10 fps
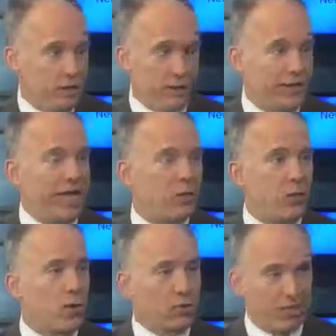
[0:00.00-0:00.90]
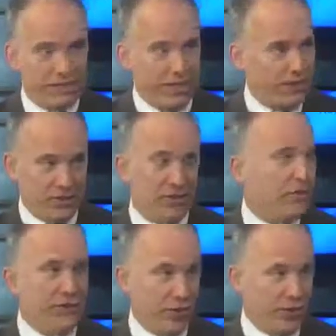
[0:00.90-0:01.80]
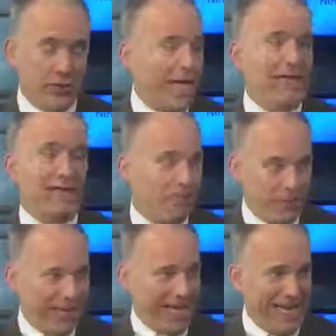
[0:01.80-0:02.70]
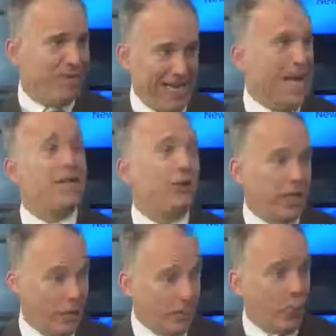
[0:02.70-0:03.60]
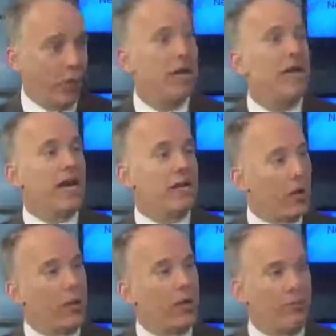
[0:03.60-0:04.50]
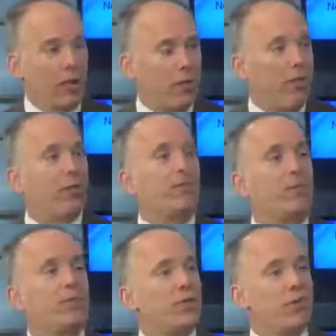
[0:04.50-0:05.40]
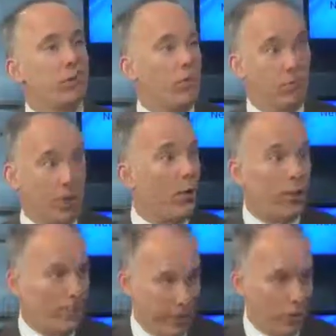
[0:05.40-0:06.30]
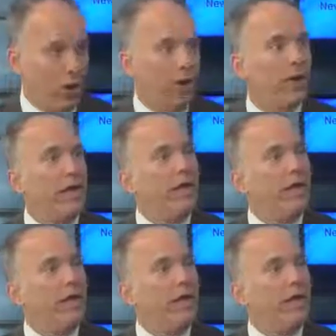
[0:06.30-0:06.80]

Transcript: the status quo is you can't handle it anymore, and you don't want to blow up at the person or blow up at all.